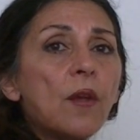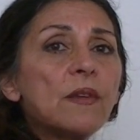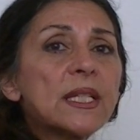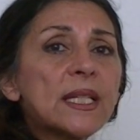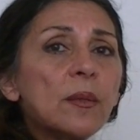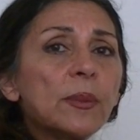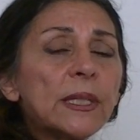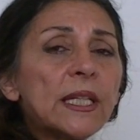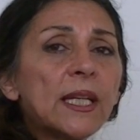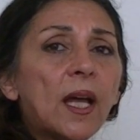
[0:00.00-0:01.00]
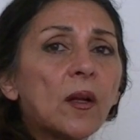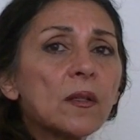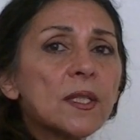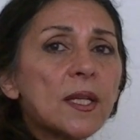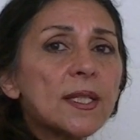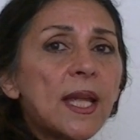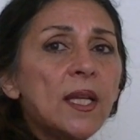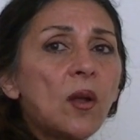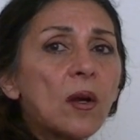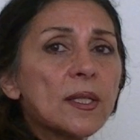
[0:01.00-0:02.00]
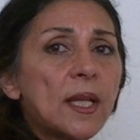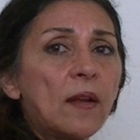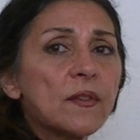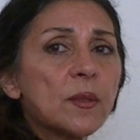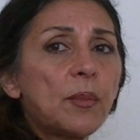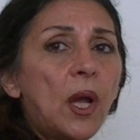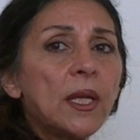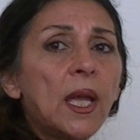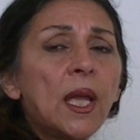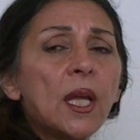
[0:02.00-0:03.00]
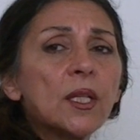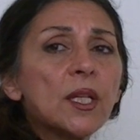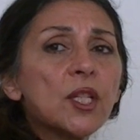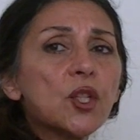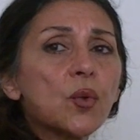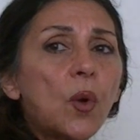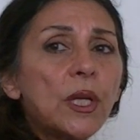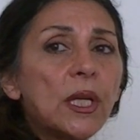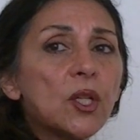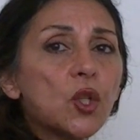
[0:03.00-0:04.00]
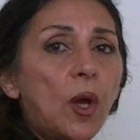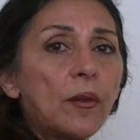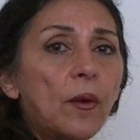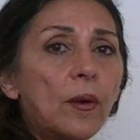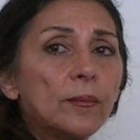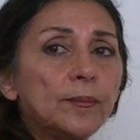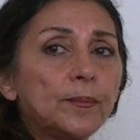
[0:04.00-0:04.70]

We simply cannot sustain ourselves by destroying each other.